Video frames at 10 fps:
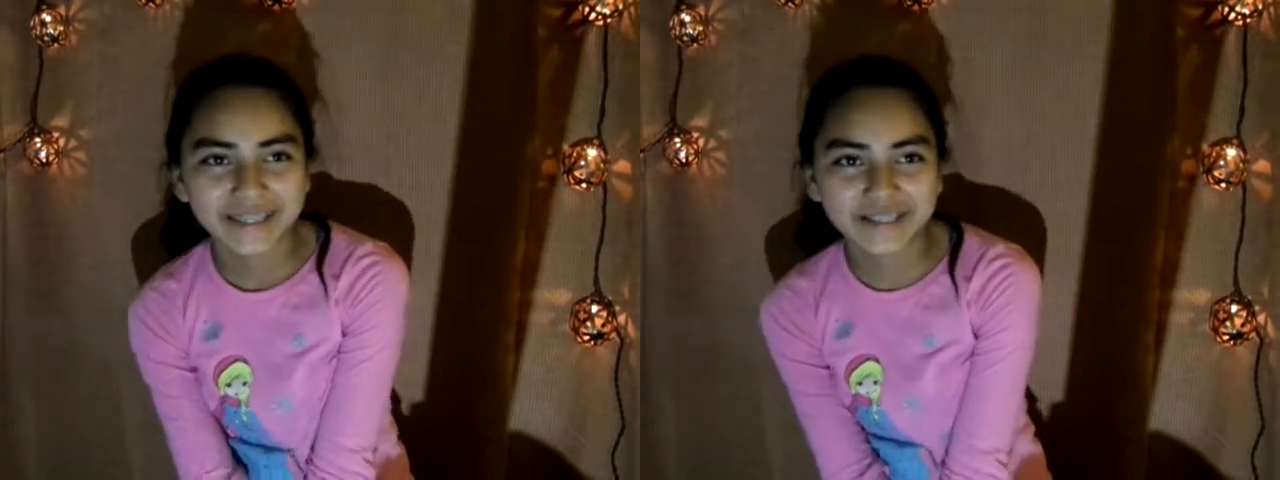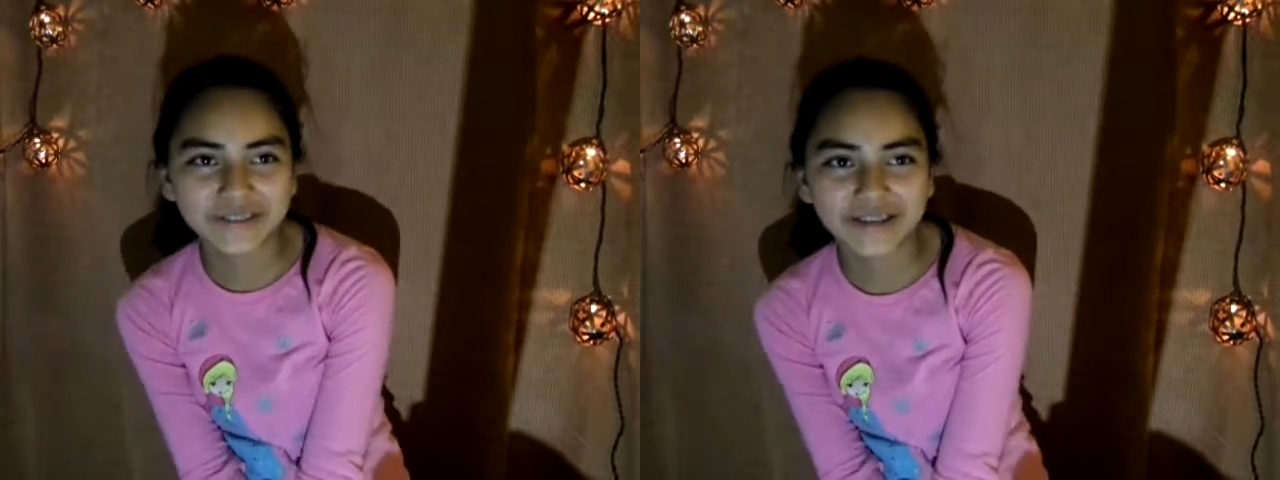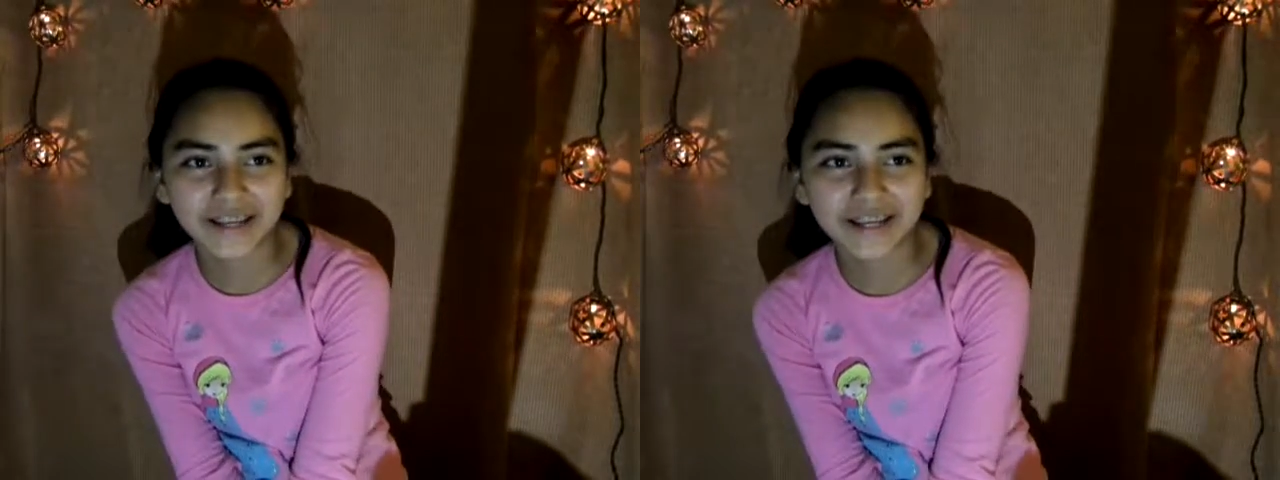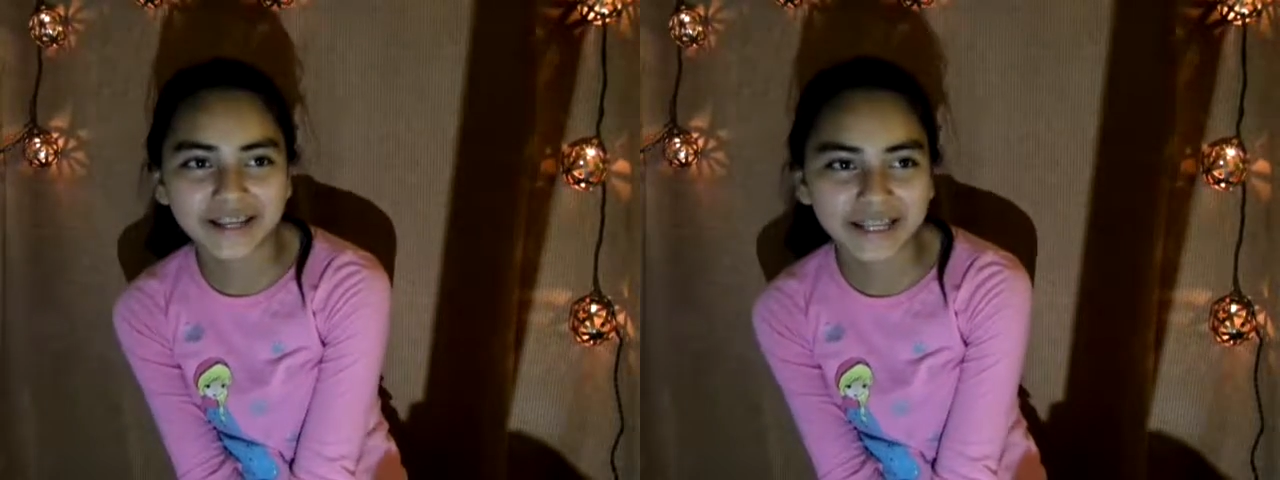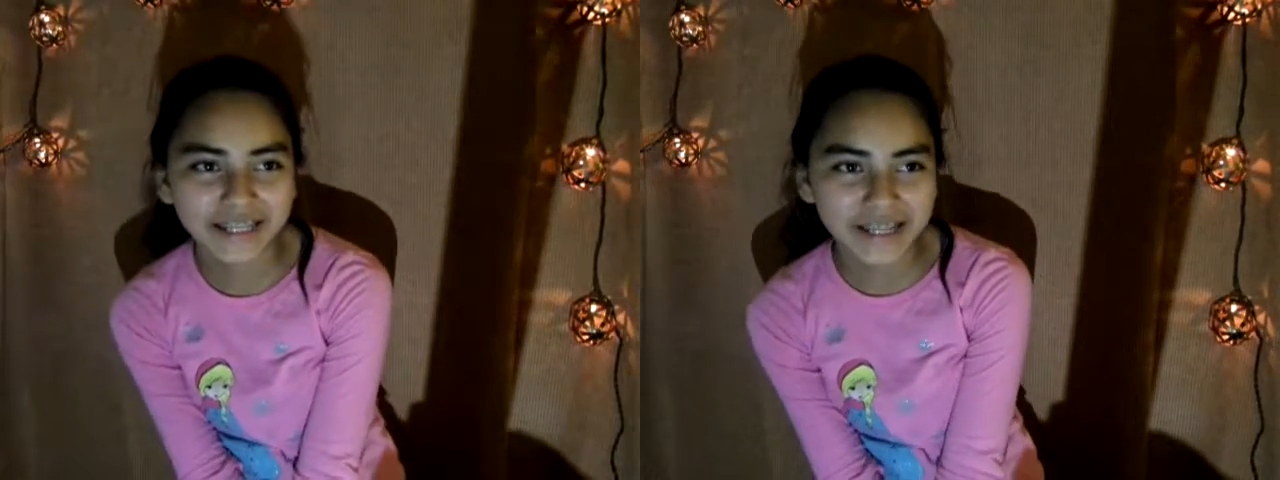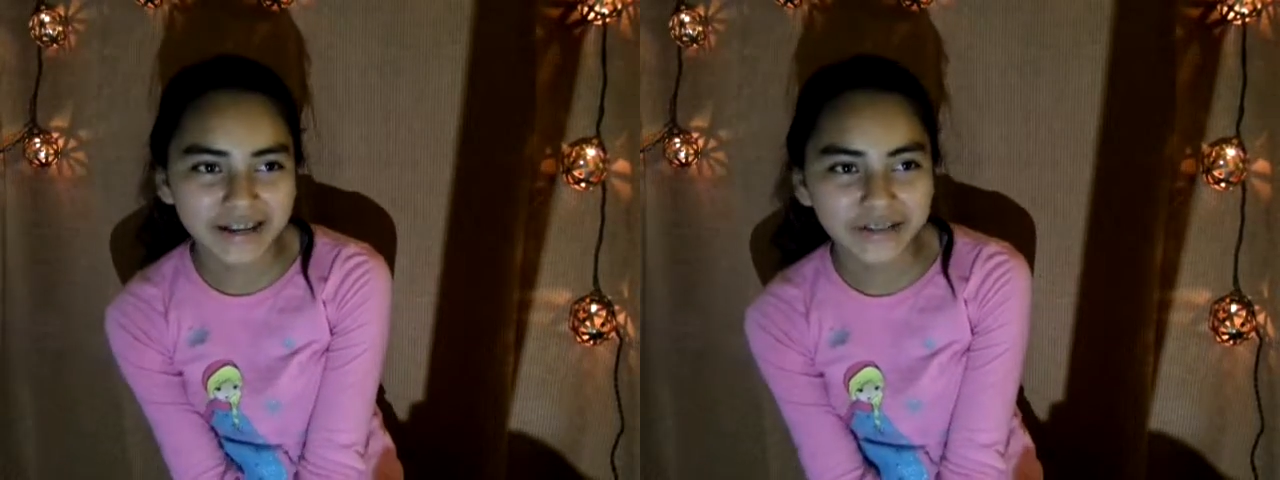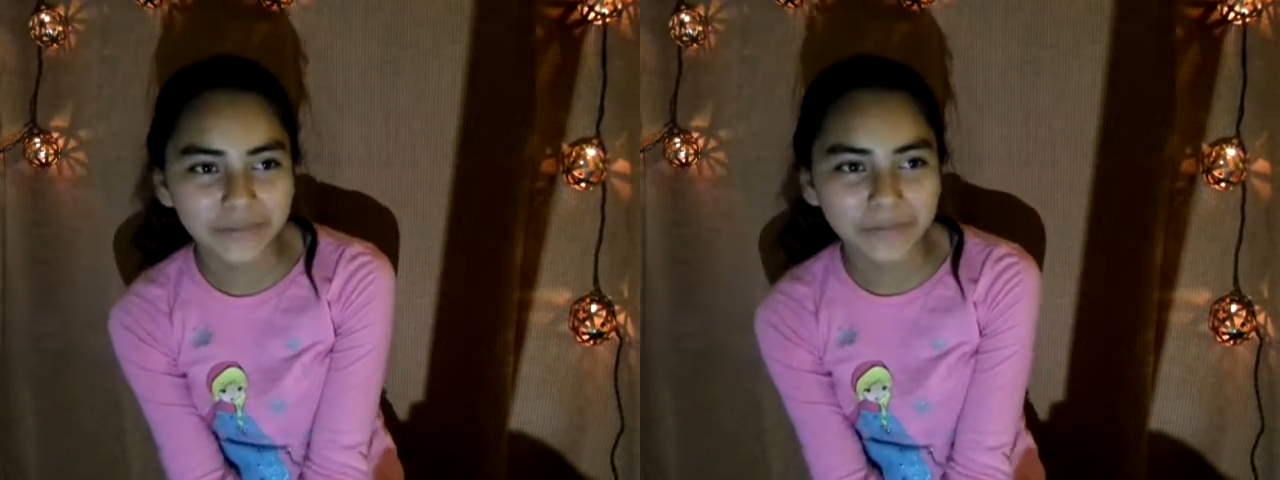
She's right here laying down in